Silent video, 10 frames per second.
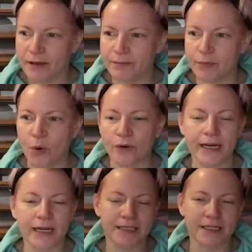boring
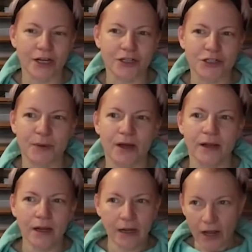as such, but
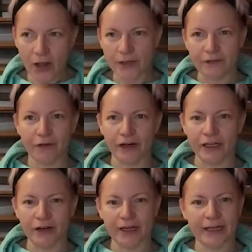only if I
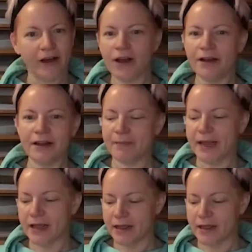like it. I only make